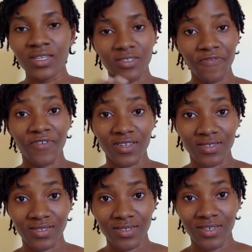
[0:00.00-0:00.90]

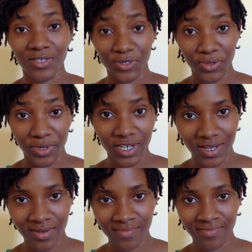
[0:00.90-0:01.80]
difference is good.
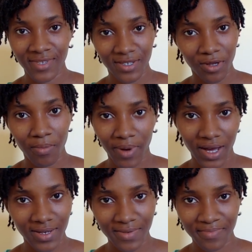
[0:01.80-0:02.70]
It's not
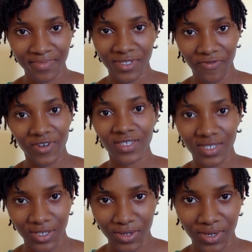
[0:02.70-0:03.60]
bad.
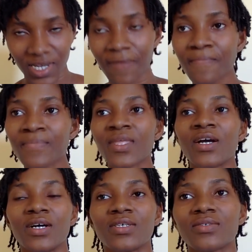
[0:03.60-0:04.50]
Difference is good.
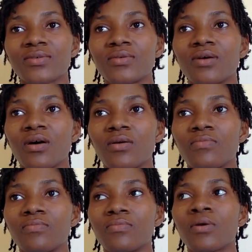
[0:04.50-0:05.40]

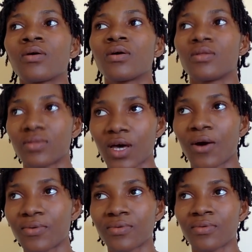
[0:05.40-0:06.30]
So
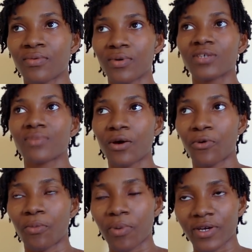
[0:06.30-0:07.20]
now what is my
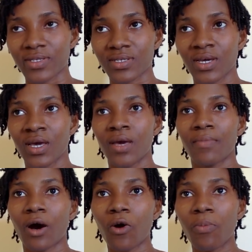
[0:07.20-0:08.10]
whole point?
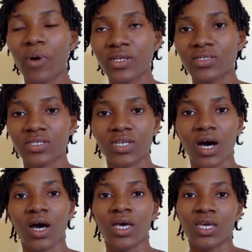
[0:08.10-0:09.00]
My whole point is
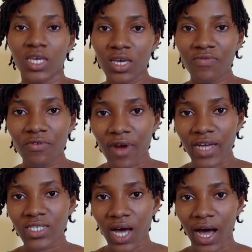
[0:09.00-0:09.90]
that if the
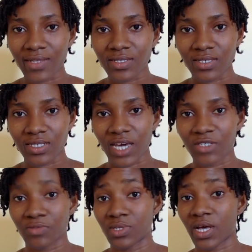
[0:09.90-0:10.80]
right heart
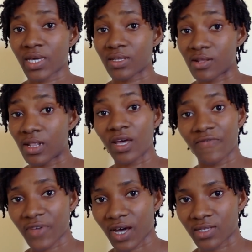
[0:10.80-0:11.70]
decides to be like the
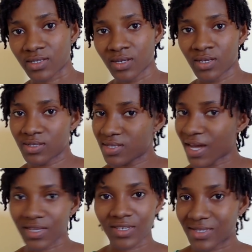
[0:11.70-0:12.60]
left heart,
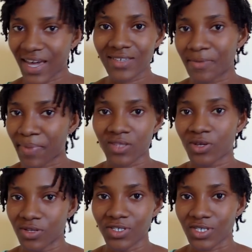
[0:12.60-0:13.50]
that is a
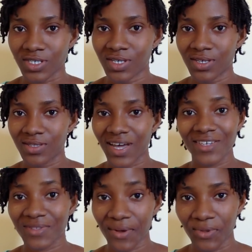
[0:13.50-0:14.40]
pathology.
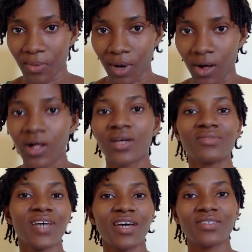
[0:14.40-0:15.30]
That is not normal.
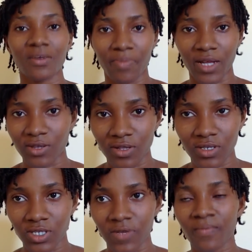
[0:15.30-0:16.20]
That is a
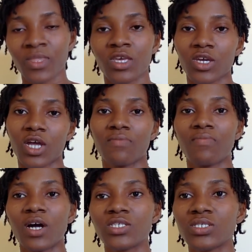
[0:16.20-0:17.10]
pathology. You can
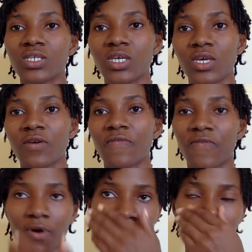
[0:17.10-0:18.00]
imagine
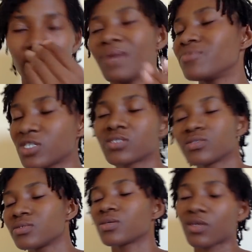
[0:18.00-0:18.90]
if, okay, let me
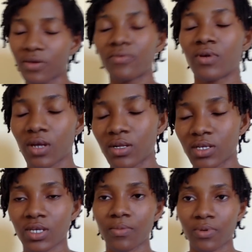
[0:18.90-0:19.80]
just take an
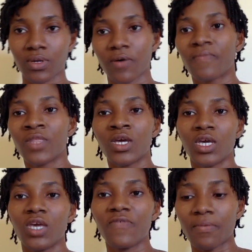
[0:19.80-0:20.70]
example now.
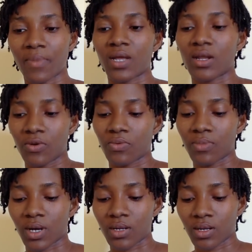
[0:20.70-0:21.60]
If a man and a
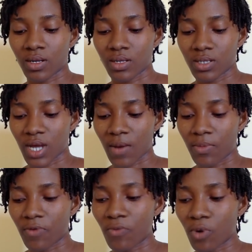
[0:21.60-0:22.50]
woman, they are
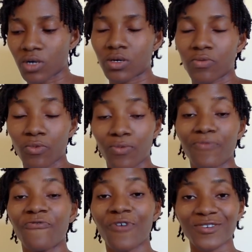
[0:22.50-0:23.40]
both
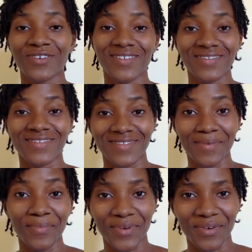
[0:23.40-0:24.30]
functioning the
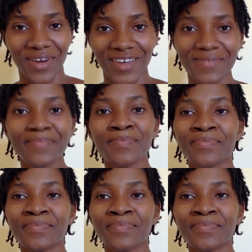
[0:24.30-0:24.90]
same way, right?